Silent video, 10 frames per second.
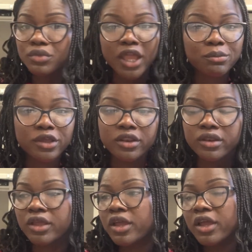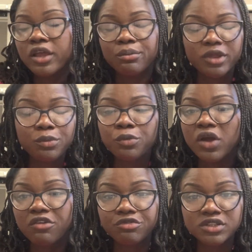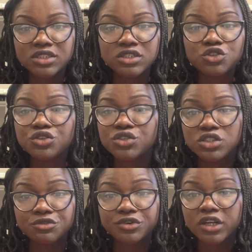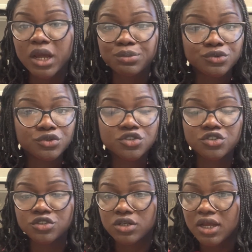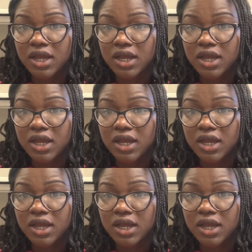I mean, many people have used different approach